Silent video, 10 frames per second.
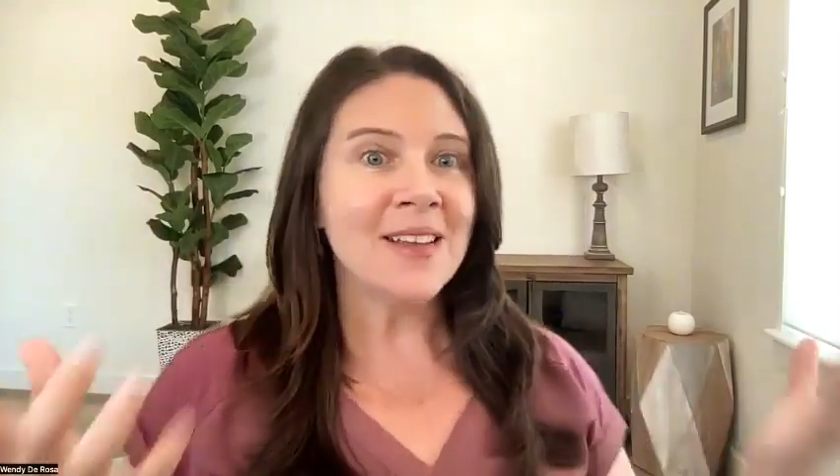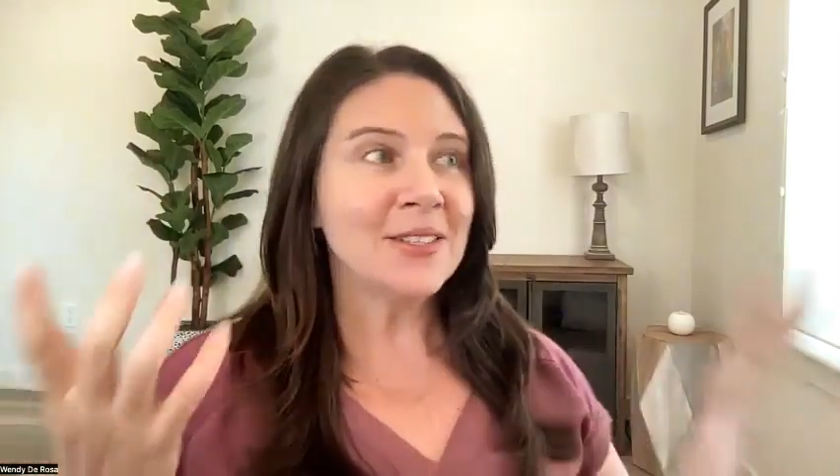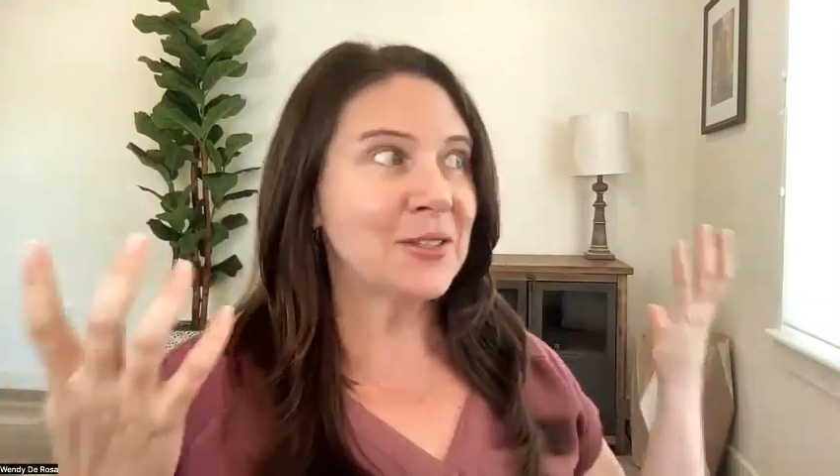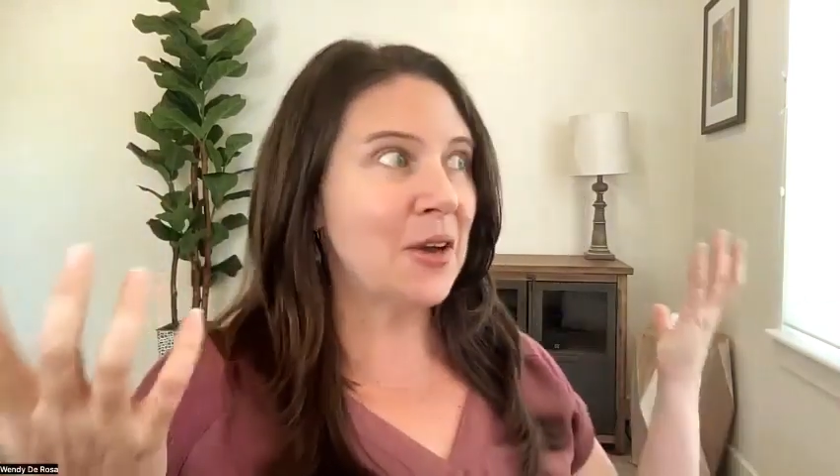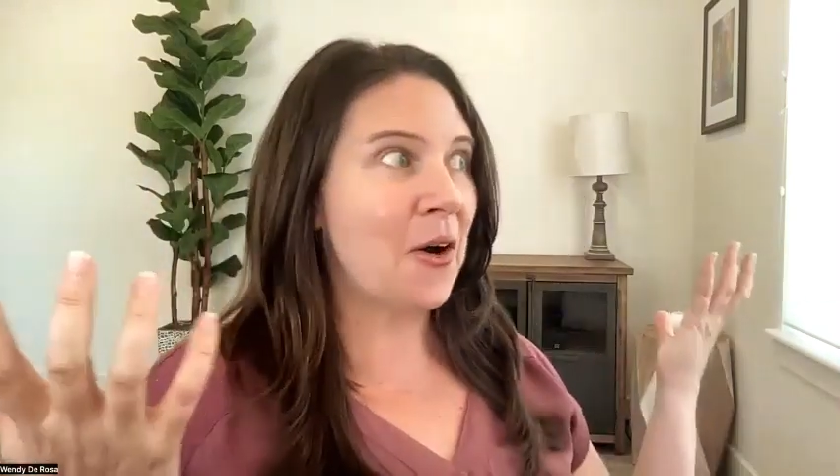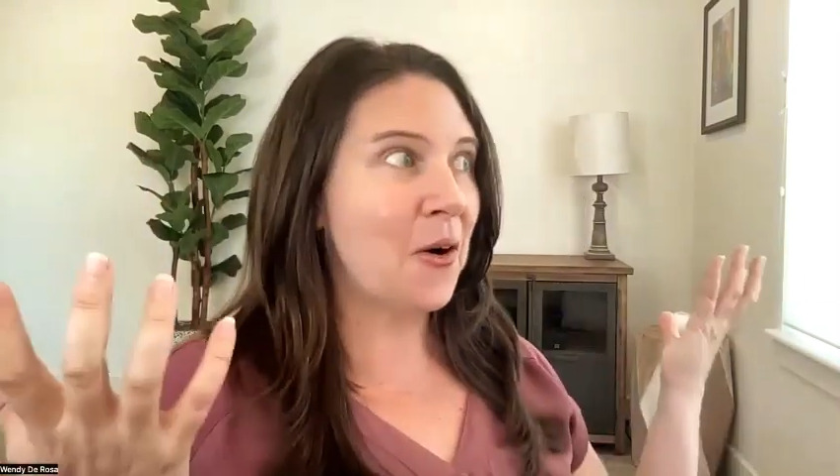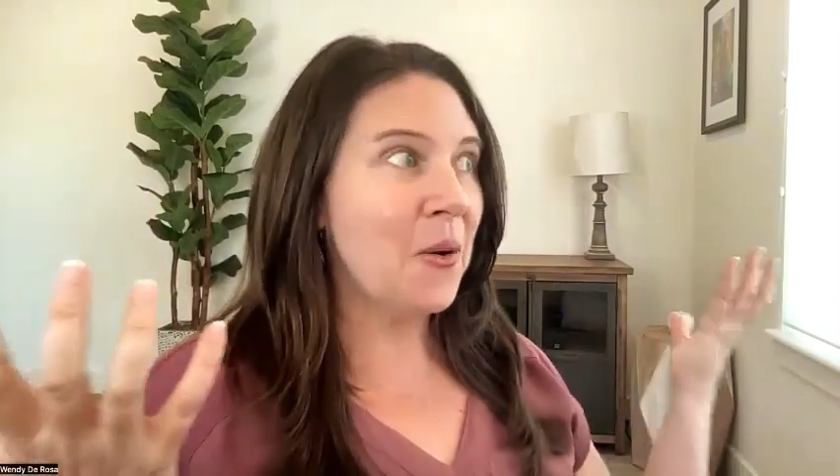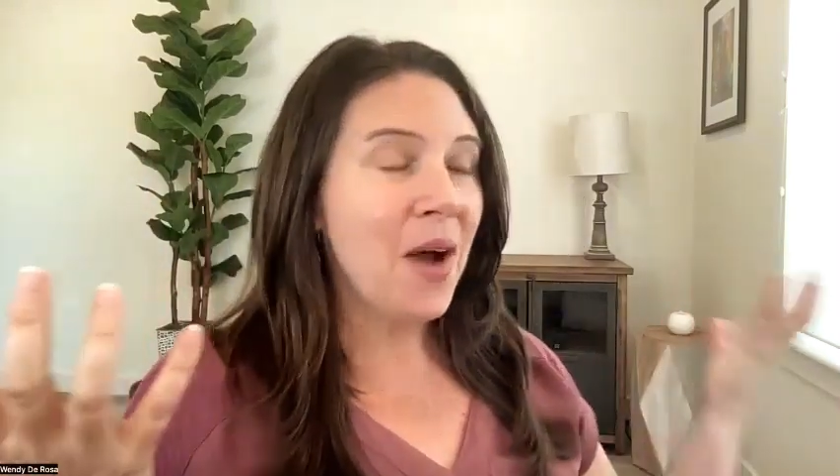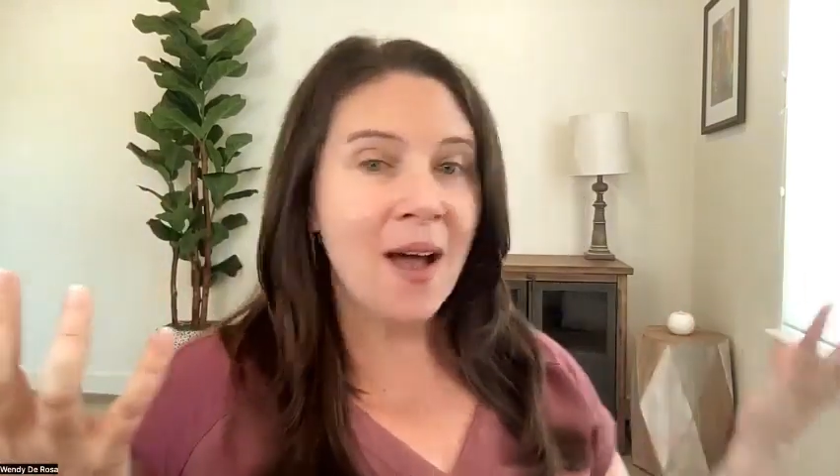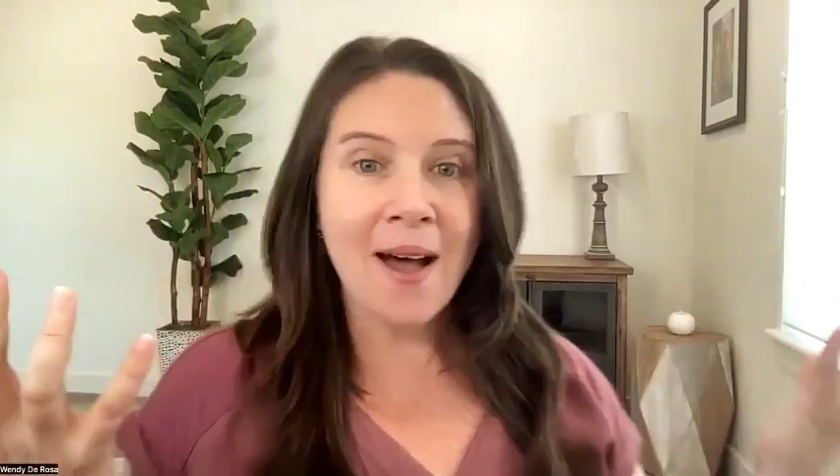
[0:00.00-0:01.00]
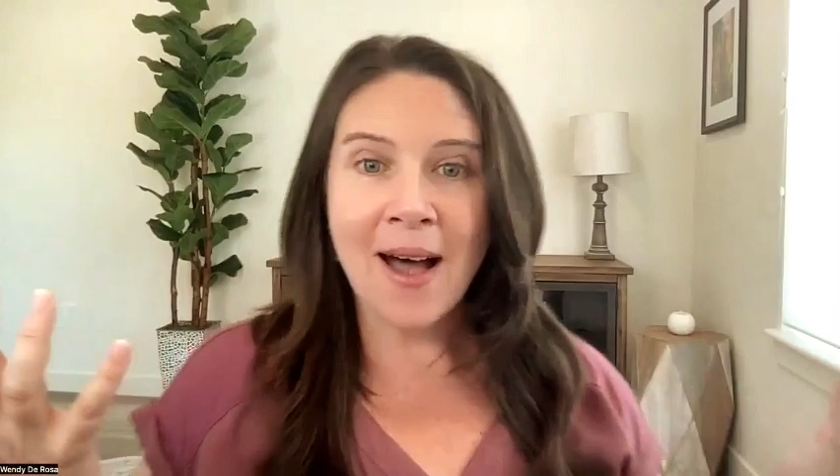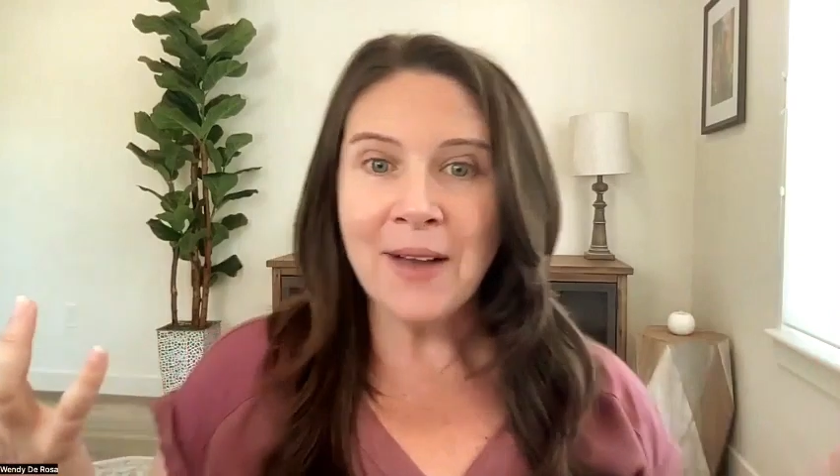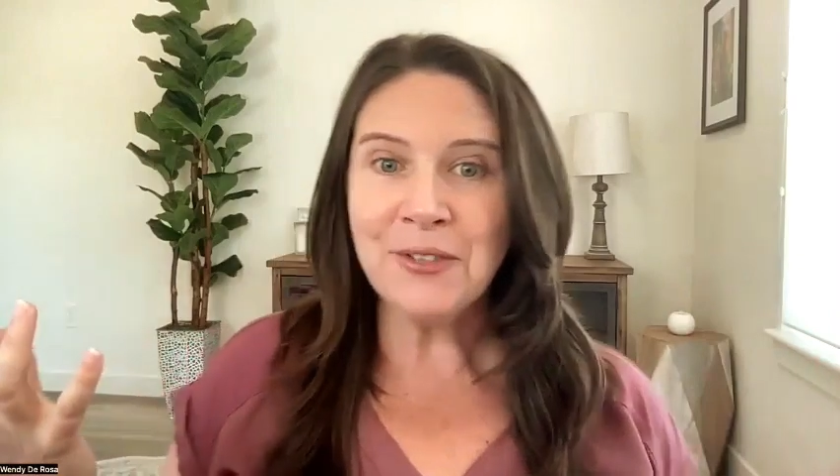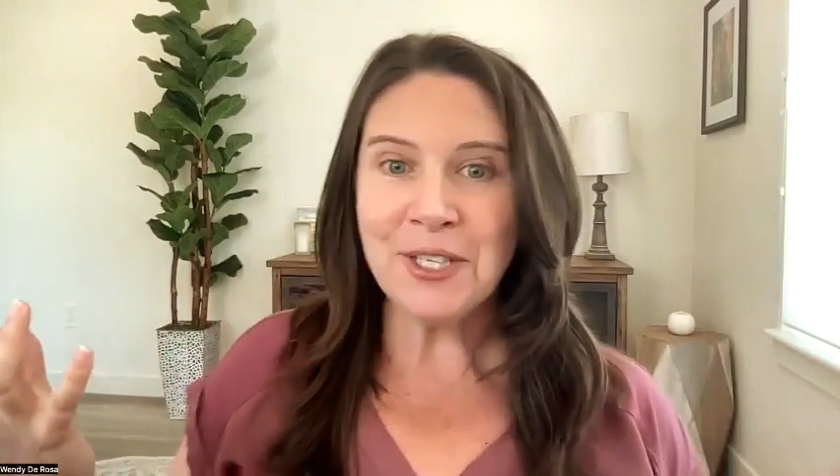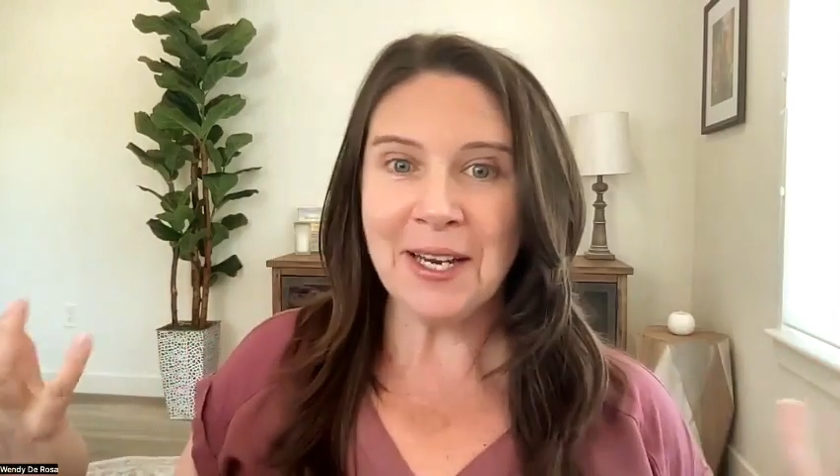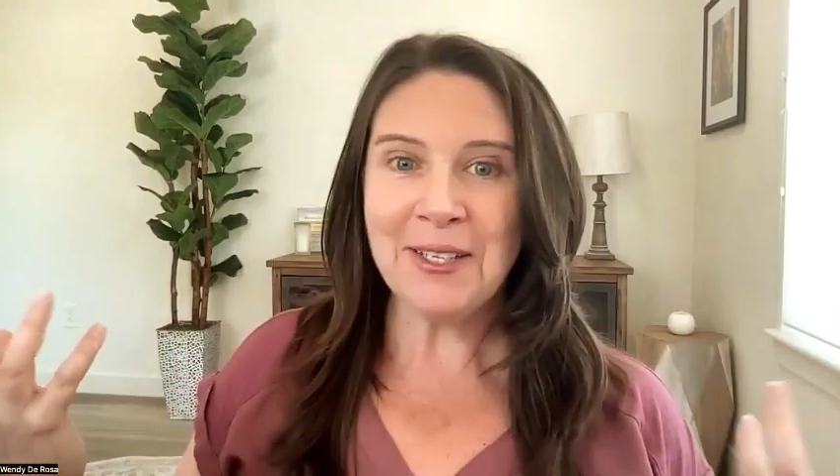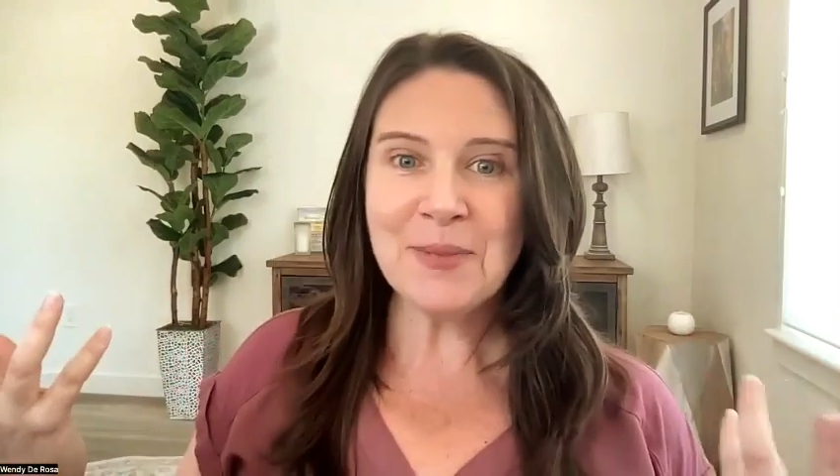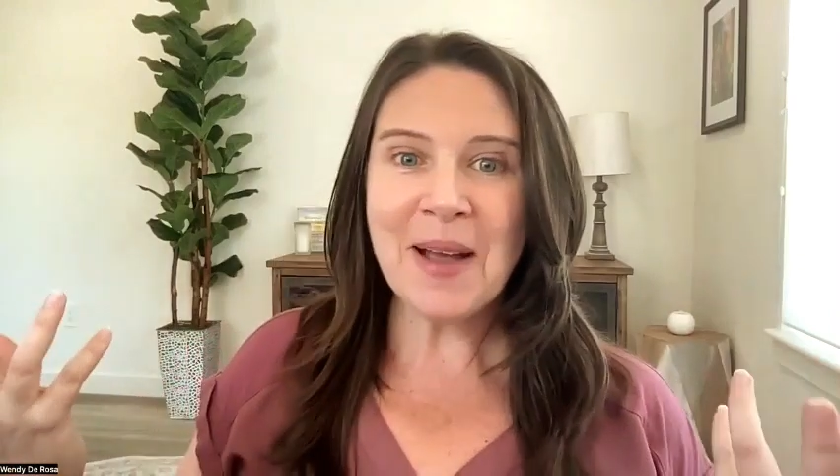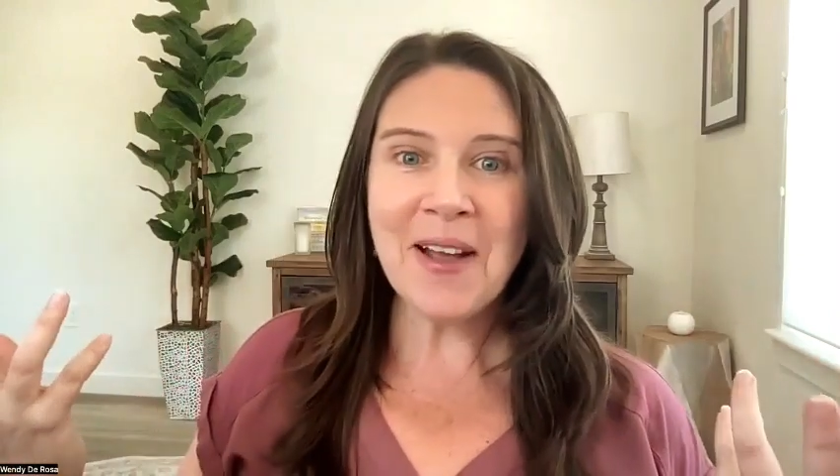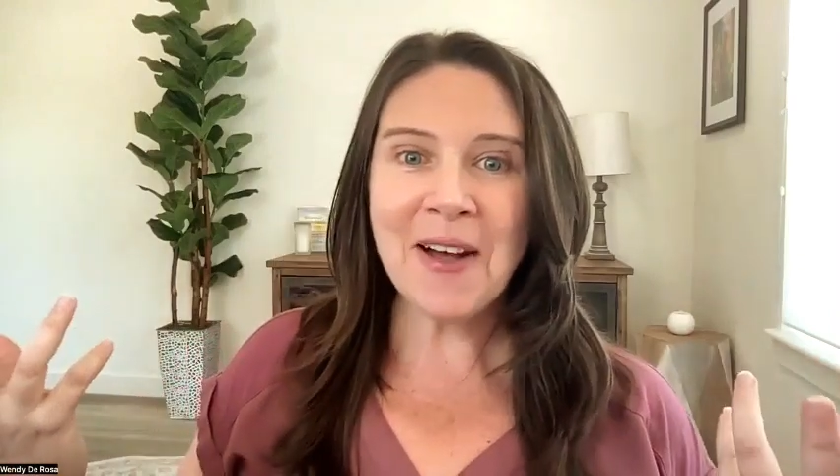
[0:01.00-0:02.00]
So I've
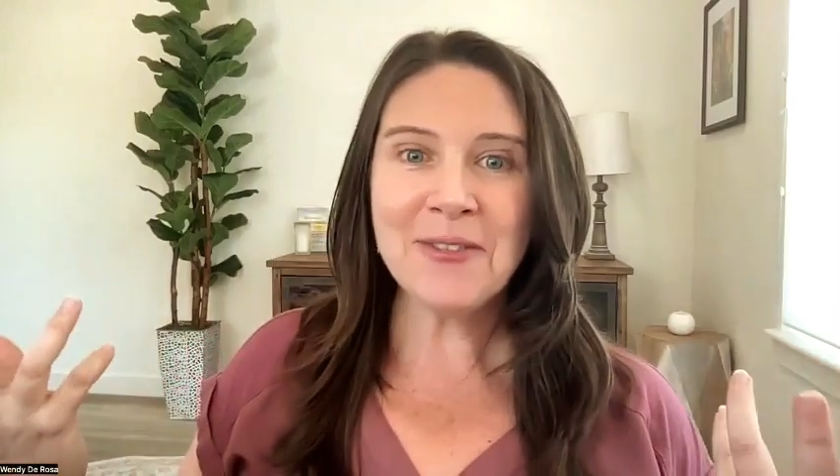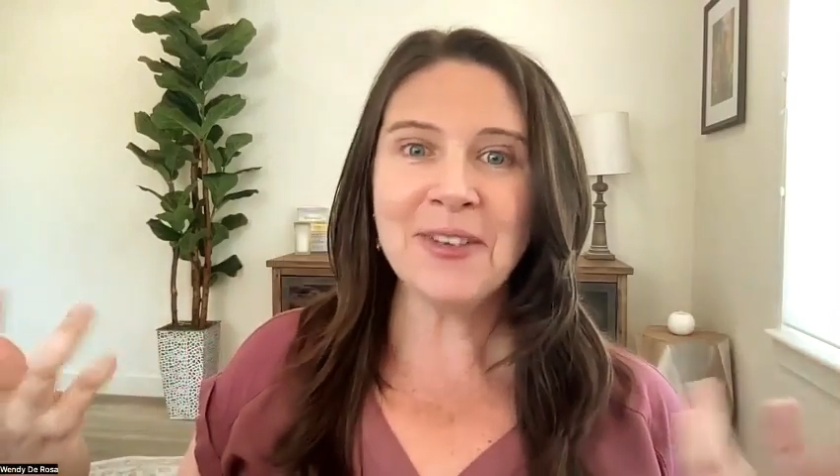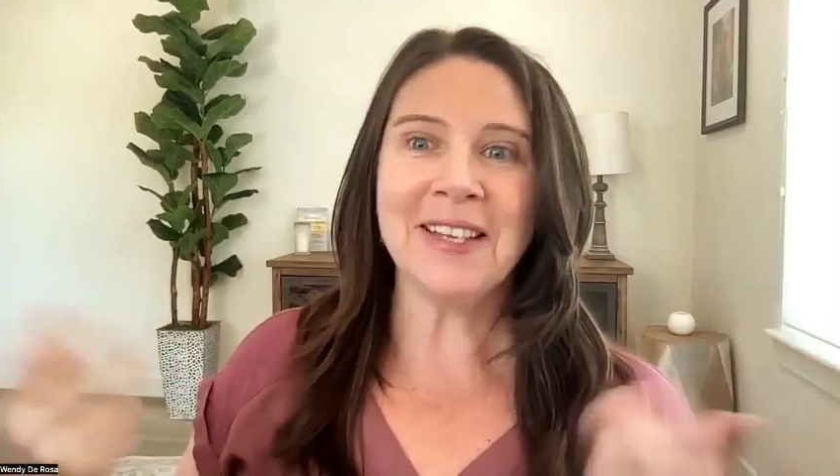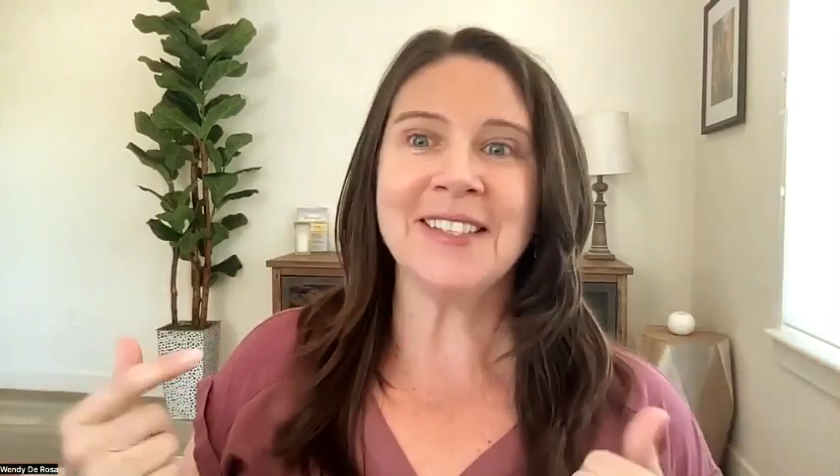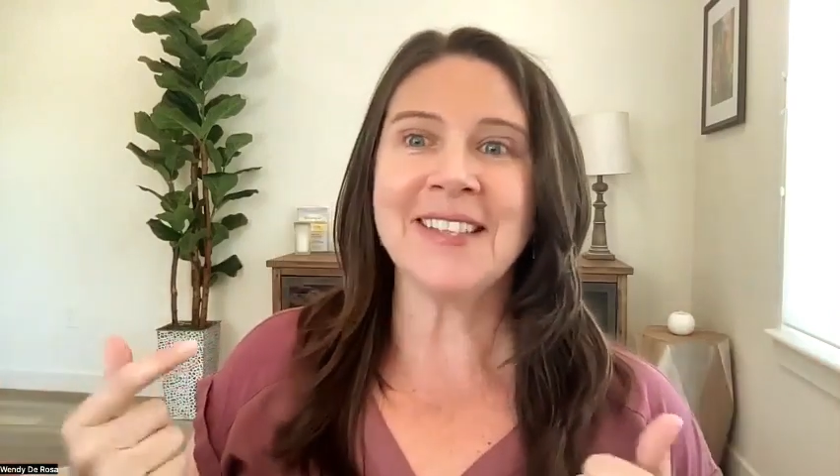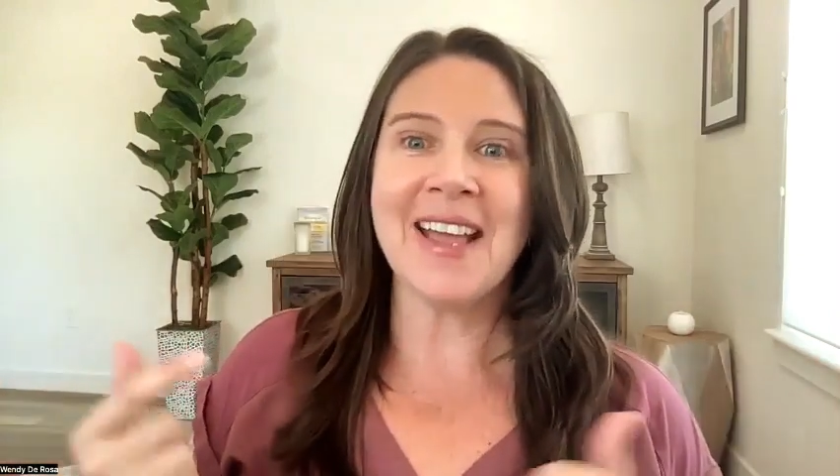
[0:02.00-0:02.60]
changed my office.